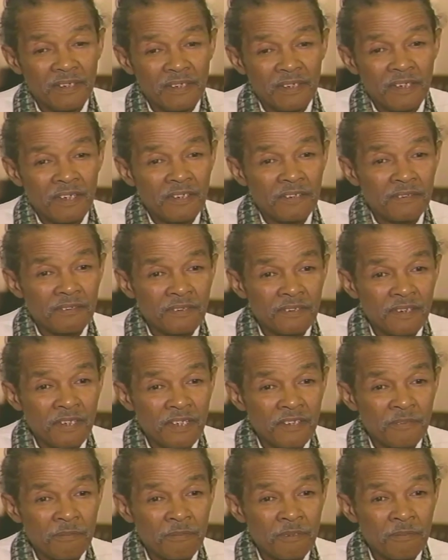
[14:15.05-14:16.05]
That's,
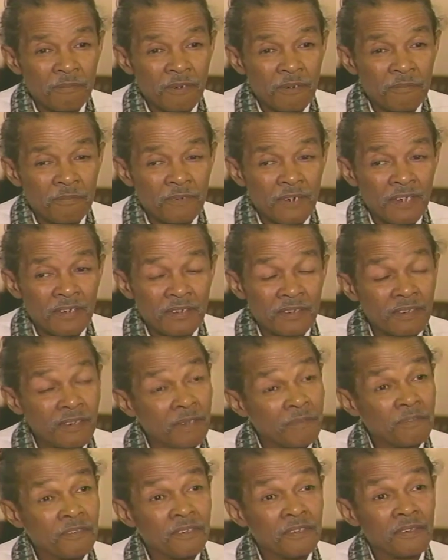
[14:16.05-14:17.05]
that's been my project. And
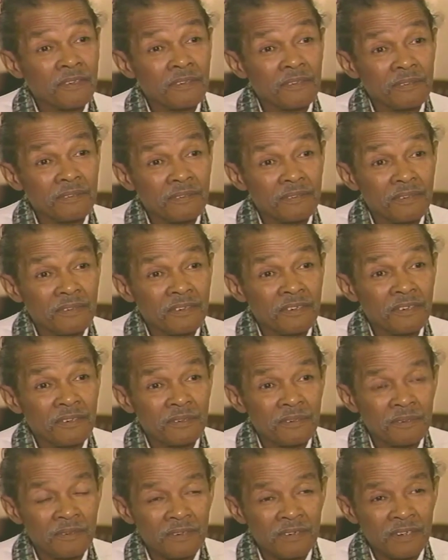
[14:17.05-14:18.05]
I'm still still
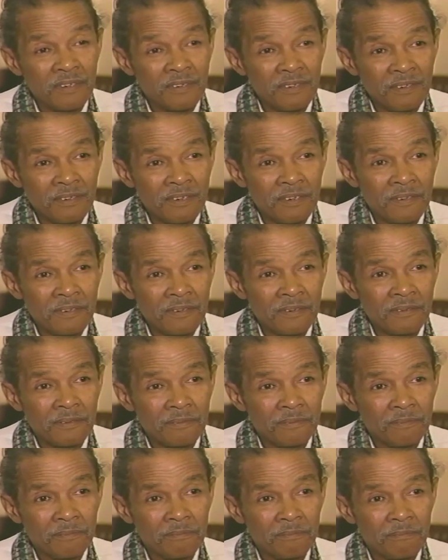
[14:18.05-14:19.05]
doing that today, you know.
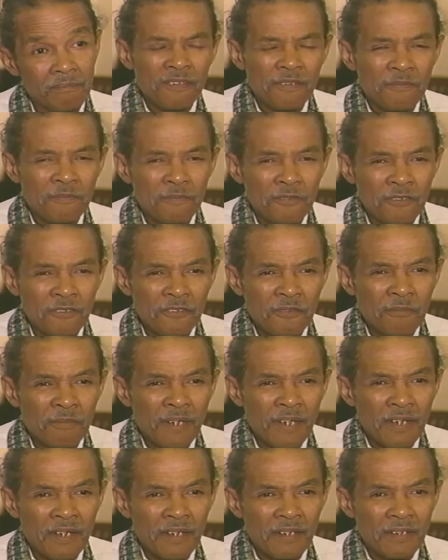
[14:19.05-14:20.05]
Influenced
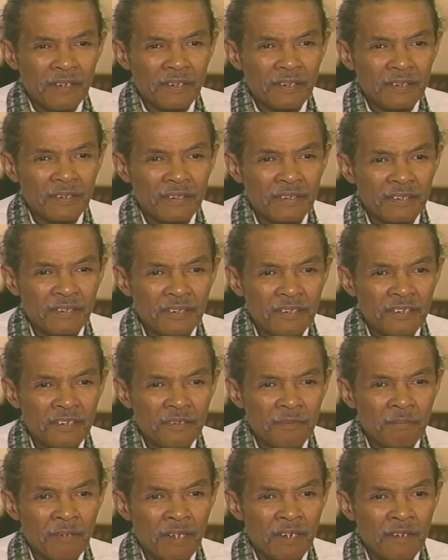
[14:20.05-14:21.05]
by just
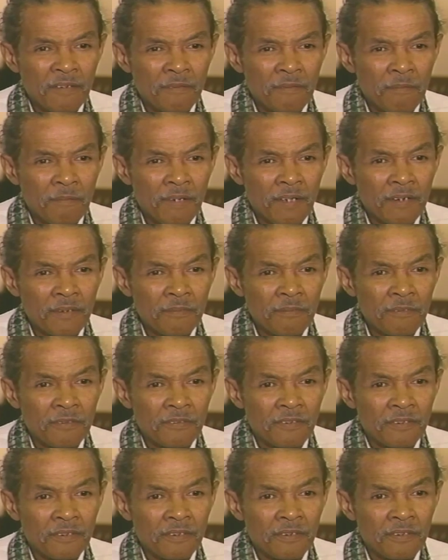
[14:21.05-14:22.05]
about everybody
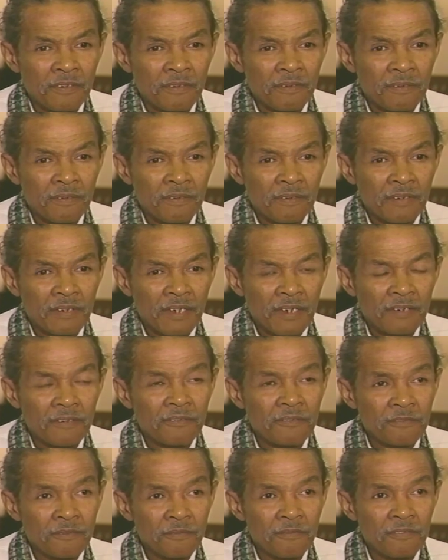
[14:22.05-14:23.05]
musically, you know. I can
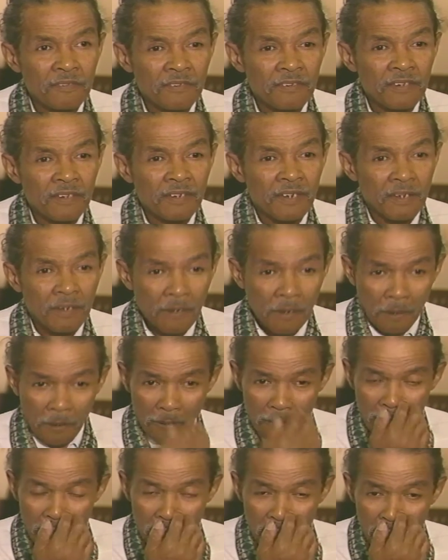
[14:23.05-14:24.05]
truthfully say that.
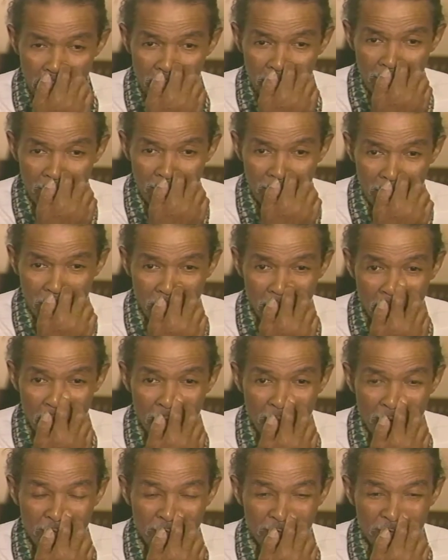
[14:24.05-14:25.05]
But my,
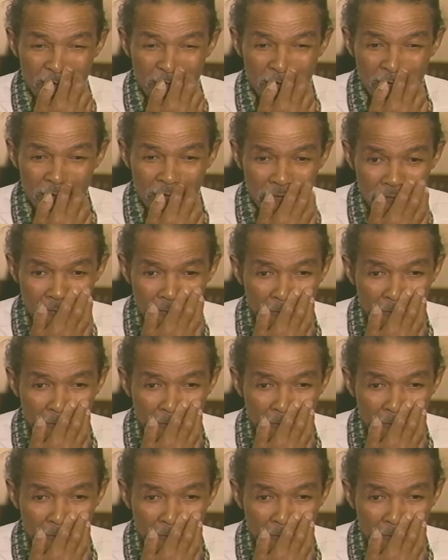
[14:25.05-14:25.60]
my favorites,